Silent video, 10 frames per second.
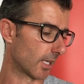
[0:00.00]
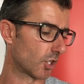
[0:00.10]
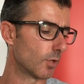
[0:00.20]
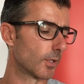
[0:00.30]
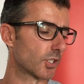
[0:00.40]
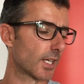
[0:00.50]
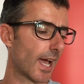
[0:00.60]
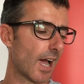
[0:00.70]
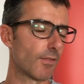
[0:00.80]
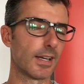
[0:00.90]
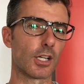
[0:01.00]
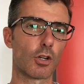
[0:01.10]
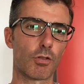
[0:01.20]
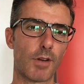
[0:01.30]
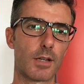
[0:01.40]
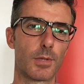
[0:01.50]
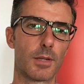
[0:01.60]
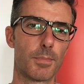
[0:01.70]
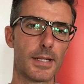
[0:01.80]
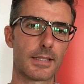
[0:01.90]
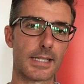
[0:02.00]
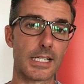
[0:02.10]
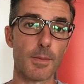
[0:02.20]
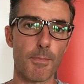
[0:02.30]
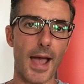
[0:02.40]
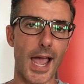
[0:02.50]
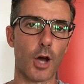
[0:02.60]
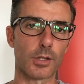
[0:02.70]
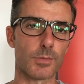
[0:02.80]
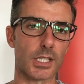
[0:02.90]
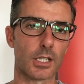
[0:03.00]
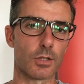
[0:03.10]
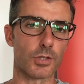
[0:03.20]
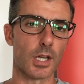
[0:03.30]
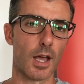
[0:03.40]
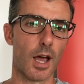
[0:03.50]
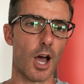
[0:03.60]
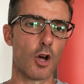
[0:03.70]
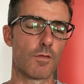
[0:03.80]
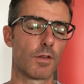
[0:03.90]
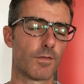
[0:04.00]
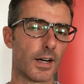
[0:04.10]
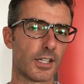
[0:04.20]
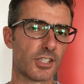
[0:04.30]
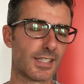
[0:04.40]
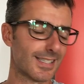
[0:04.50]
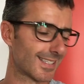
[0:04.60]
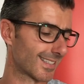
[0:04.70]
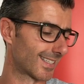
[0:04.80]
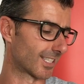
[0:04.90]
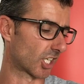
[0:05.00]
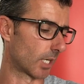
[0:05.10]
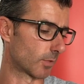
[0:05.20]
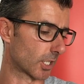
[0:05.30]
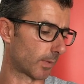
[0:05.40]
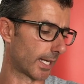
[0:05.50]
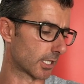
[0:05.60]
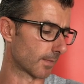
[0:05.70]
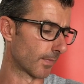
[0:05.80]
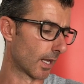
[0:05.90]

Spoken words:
Humans have an incredible ability to power themselves over vast distances, James explains,